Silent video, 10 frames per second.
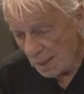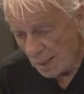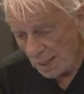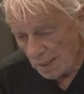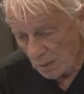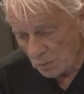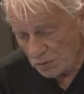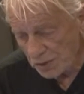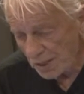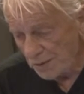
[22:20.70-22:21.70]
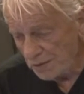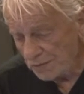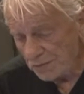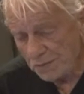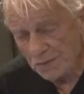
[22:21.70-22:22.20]
And I will say this
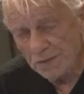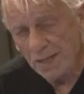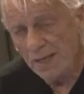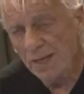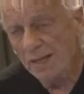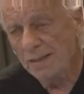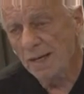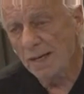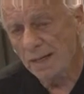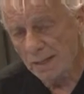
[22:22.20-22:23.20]
until the day I die.